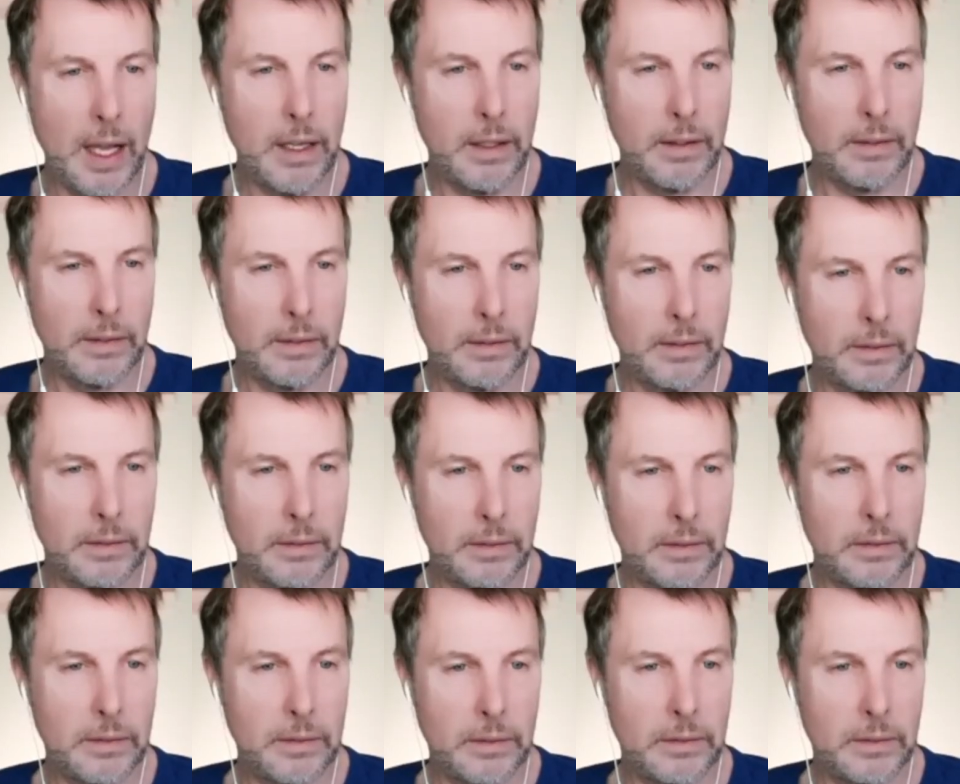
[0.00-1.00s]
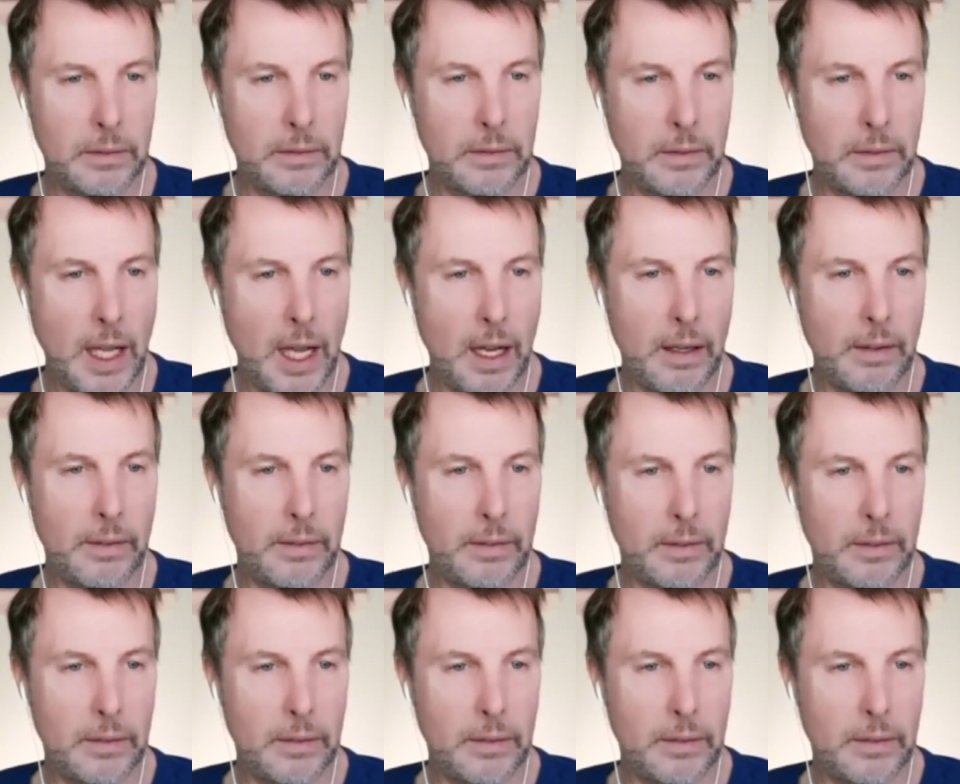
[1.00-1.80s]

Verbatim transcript: my atlas was off. Ooh, yeah.